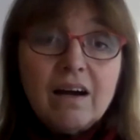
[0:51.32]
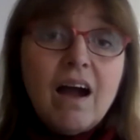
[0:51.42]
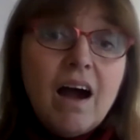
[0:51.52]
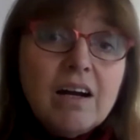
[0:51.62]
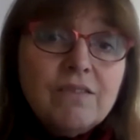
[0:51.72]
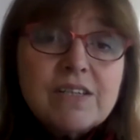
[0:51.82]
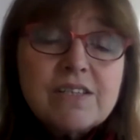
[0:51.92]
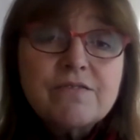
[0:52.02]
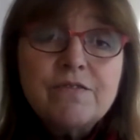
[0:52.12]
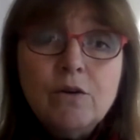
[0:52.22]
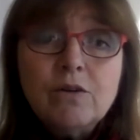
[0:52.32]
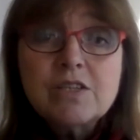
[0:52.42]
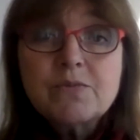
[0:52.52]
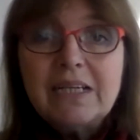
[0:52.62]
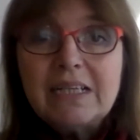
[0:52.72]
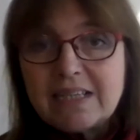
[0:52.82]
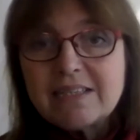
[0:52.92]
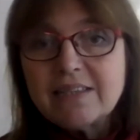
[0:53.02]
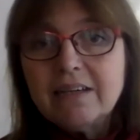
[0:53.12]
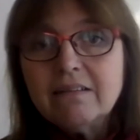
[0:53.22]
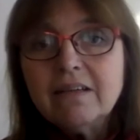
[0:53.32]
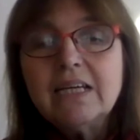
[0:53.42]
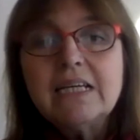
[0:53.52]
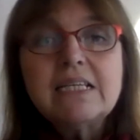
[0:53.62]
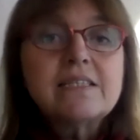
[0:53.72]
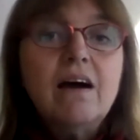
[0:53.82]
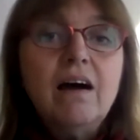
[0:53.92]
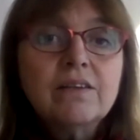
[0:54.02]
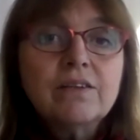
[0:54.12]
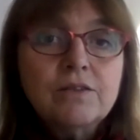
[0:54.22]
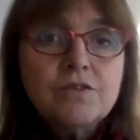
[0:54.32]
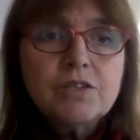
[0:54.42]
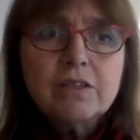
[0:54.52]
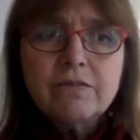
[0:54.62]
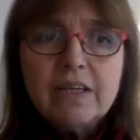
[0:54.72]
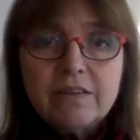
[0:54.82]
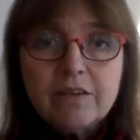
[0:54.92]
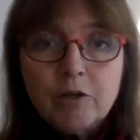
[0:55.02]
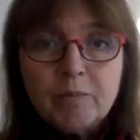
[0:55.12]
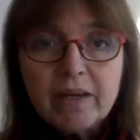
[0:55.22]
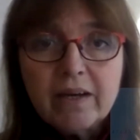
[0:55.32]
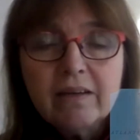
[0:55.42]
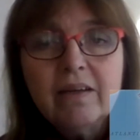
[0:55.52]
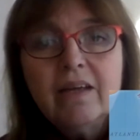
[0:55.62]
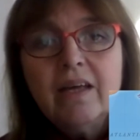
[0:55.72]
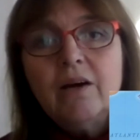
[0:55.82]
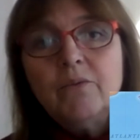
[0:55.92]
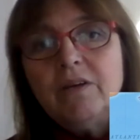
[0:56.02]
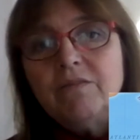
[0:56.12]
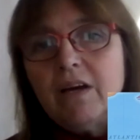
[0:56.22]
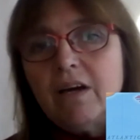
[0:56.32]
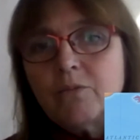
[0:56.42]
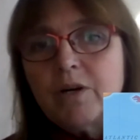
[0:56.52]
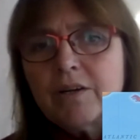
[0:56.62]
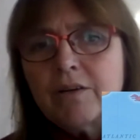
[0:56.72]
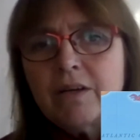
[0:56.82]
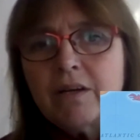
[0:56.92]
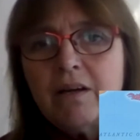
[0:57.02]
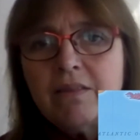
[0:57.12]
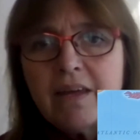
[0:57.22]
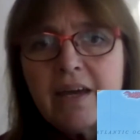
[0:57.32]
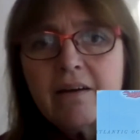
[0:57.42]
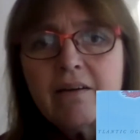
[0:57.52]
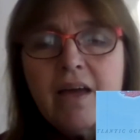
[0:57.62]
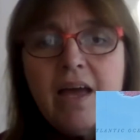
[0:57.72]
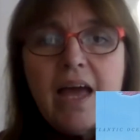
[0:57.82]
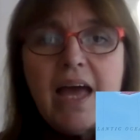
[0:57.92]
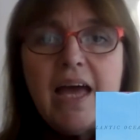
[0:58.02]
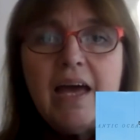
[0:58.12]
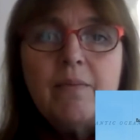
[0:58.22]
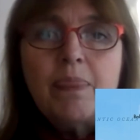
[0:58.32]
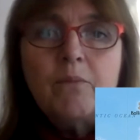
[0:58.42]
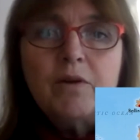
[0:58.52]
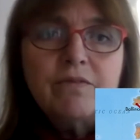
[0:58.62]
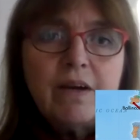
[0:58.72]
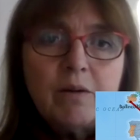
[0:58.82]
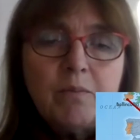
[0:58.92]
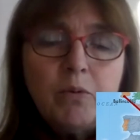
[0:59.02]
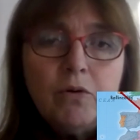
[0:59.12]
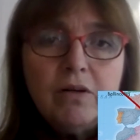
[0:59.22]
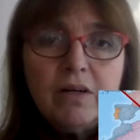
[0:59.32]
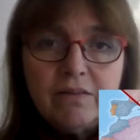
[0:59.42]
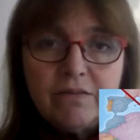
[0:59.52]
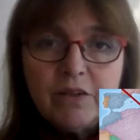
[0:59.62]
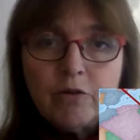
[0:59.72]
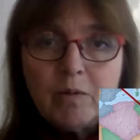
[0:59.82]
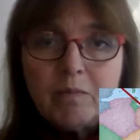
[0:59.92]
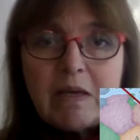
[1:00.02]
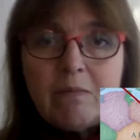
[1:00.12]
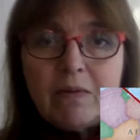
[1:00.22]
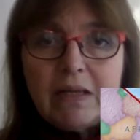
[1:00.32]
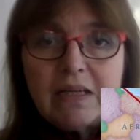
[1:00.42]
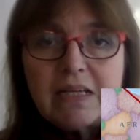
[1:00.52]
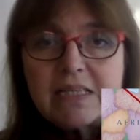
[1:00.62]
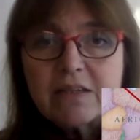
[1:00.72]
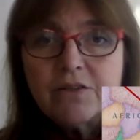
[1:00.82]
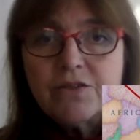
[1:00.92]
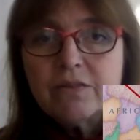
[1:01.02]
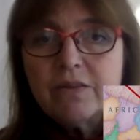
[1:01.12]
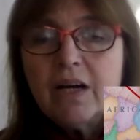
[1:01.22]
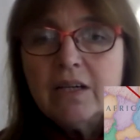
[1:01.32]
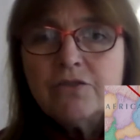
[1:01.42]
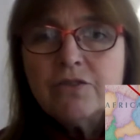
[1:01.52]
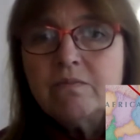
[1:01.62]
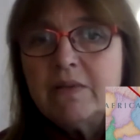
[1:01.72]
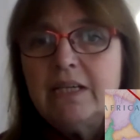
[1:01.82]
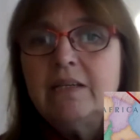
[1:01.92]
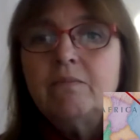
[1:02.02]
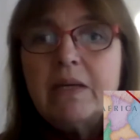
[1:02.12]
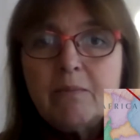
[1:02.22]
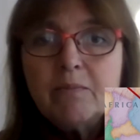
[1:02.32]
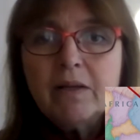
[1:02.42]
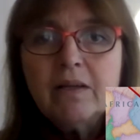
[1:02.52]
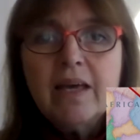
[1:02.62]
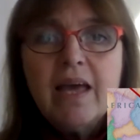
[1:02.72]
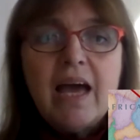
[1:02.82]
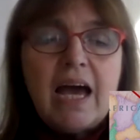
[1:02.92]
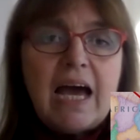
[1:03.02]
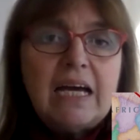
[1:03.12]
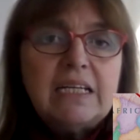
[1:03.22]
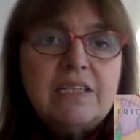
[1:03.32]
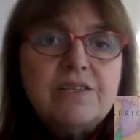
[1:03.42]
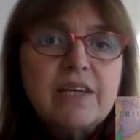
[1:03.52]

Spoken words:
harvest focus really this year is on the country of Ethiopia. We have a lot of work going on there, with very poor and vulnerable people. It's a country of 100 million people. And